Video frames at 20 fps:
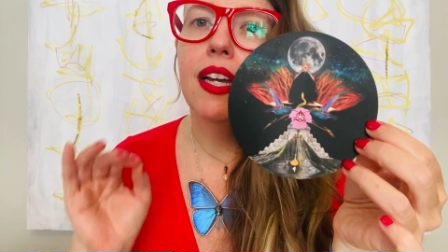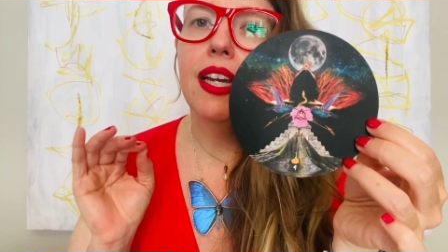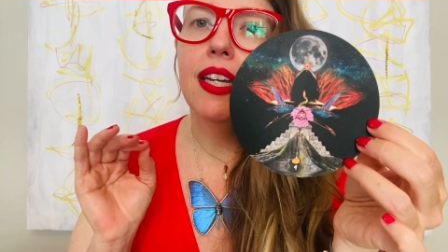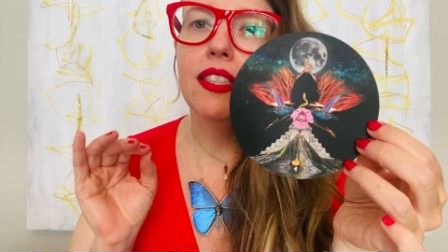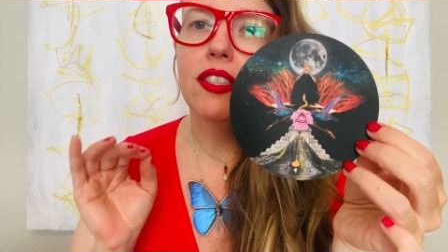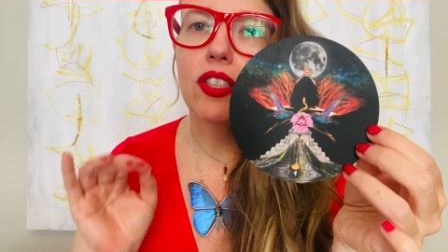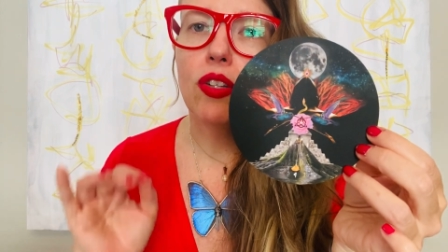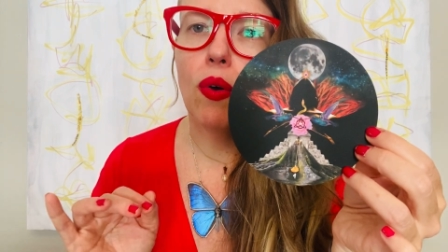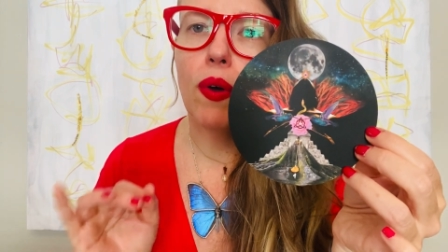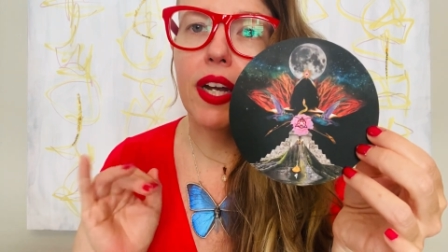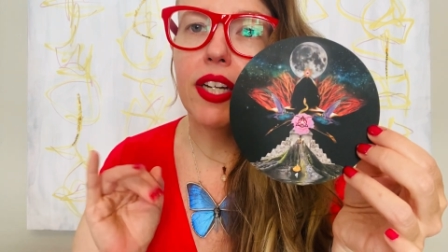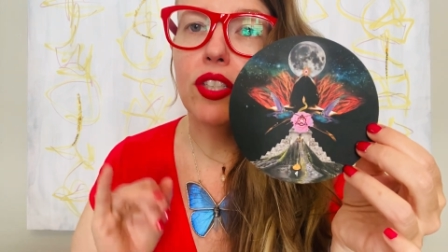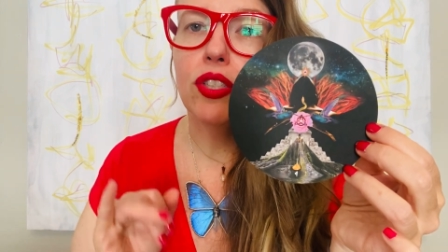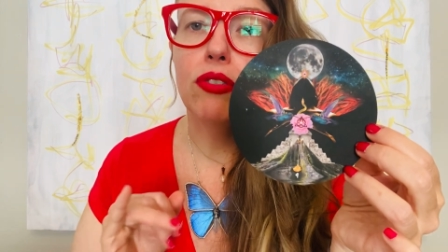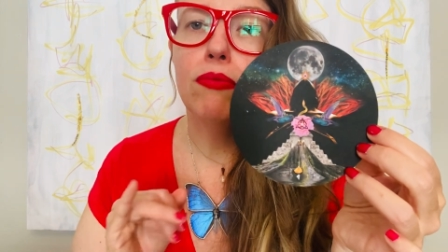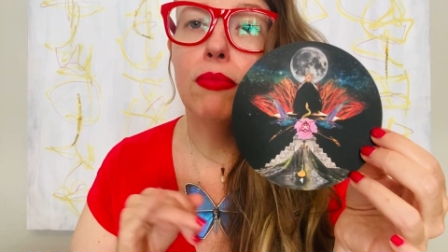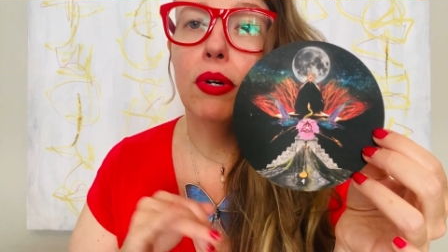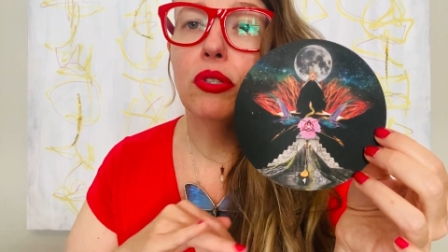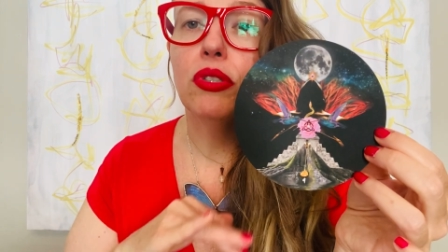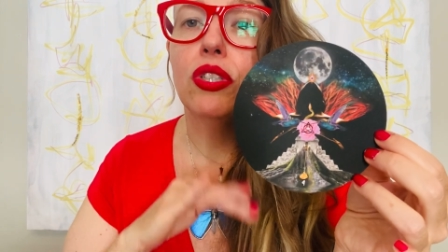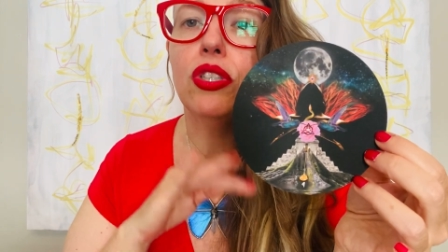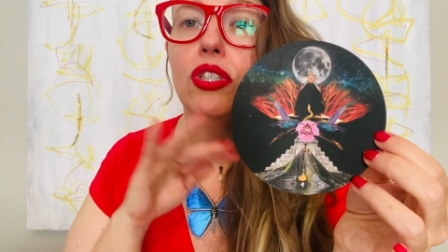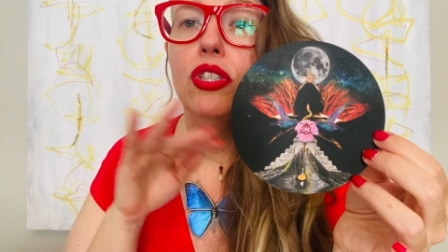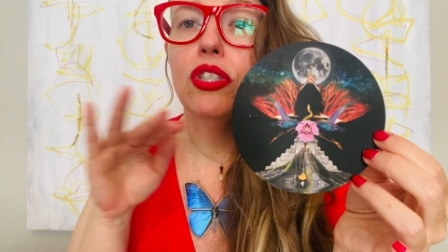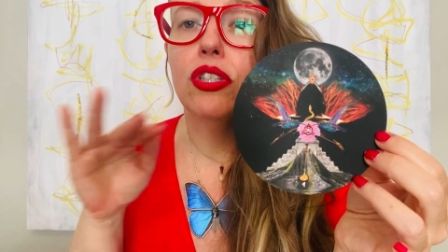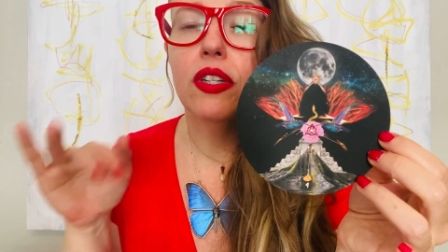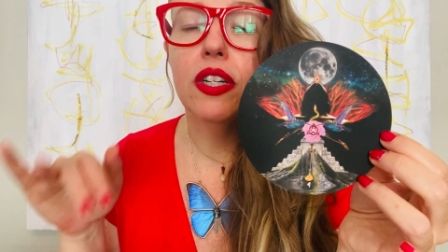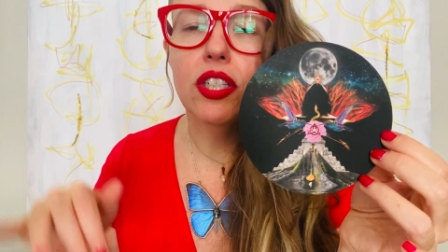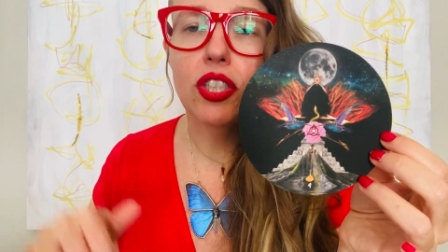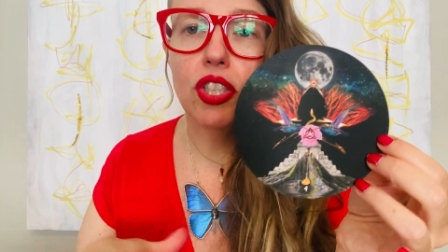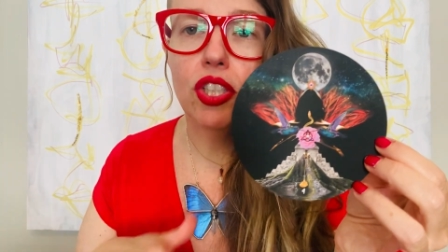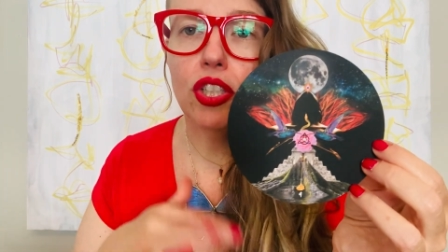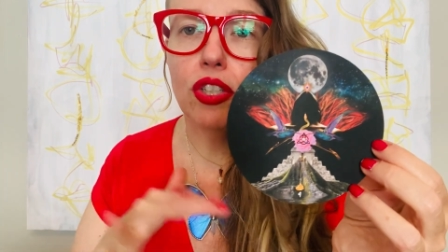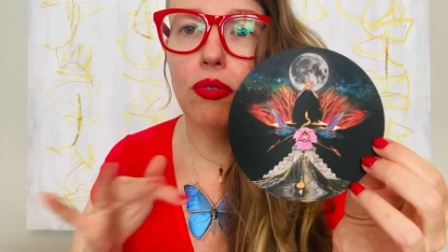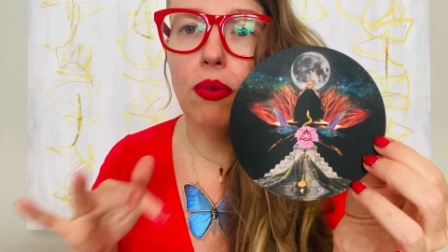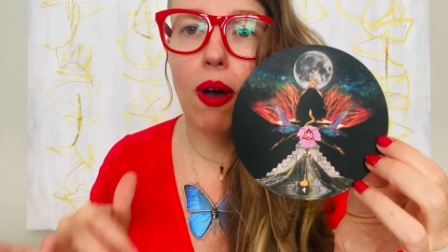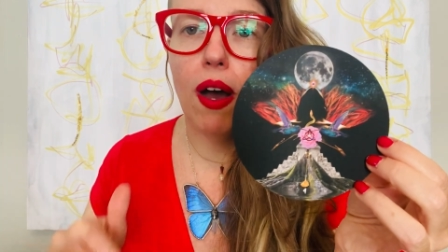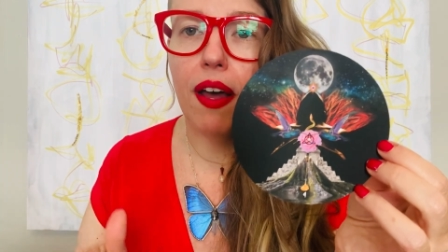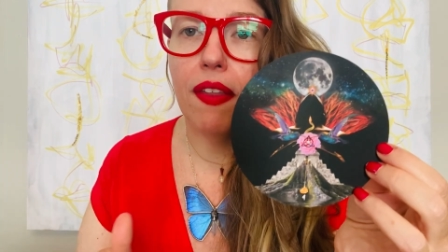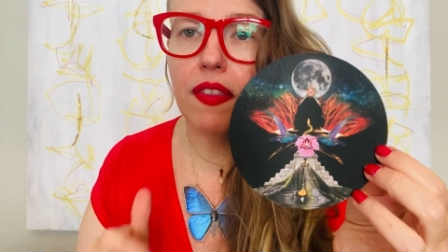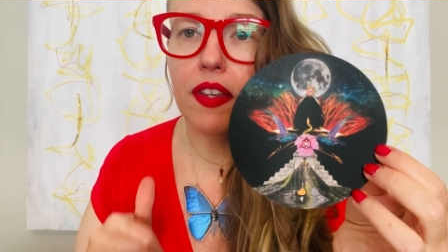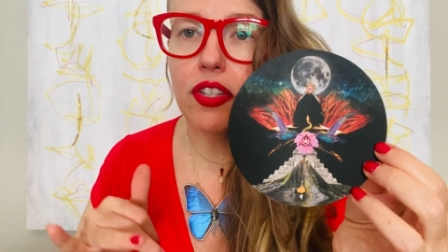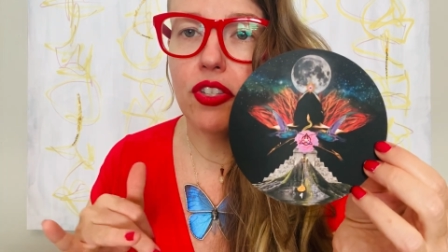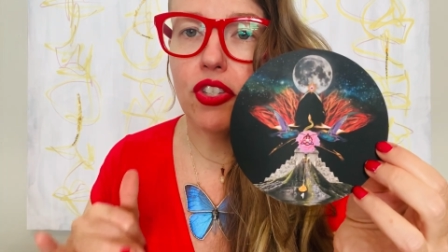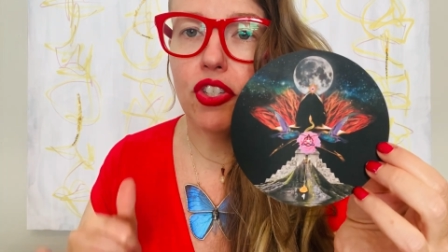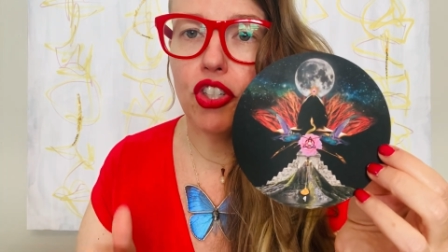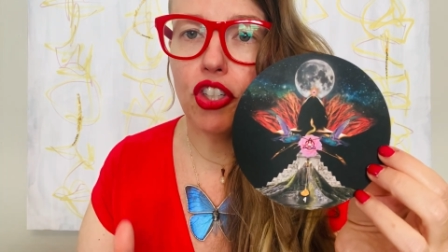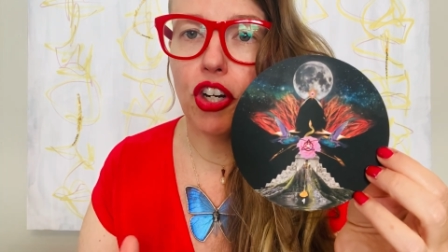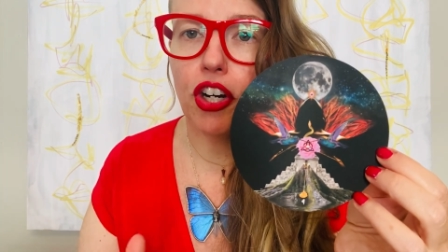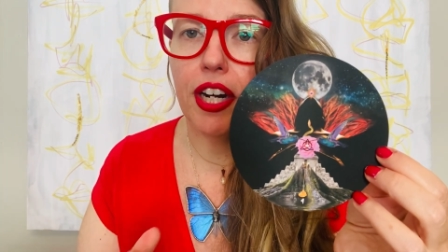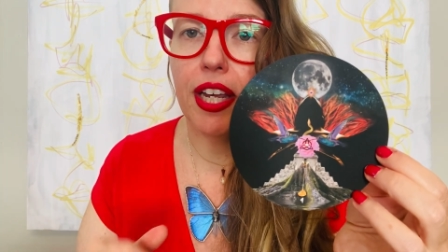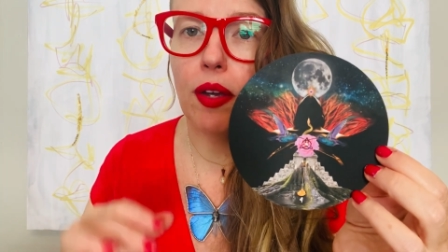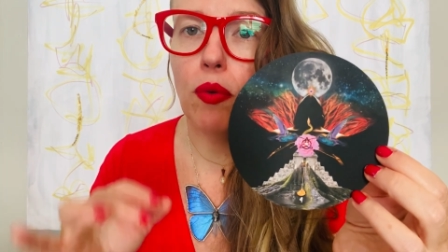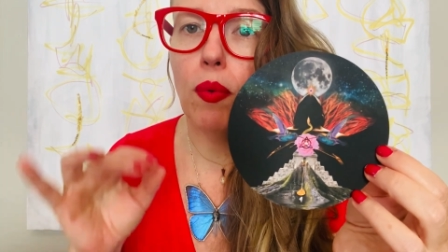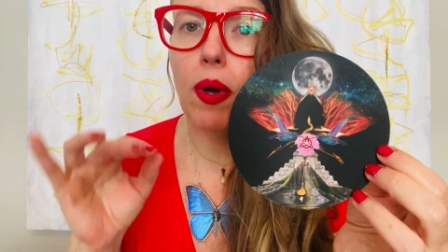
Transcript: is going to most nourish you on this journey?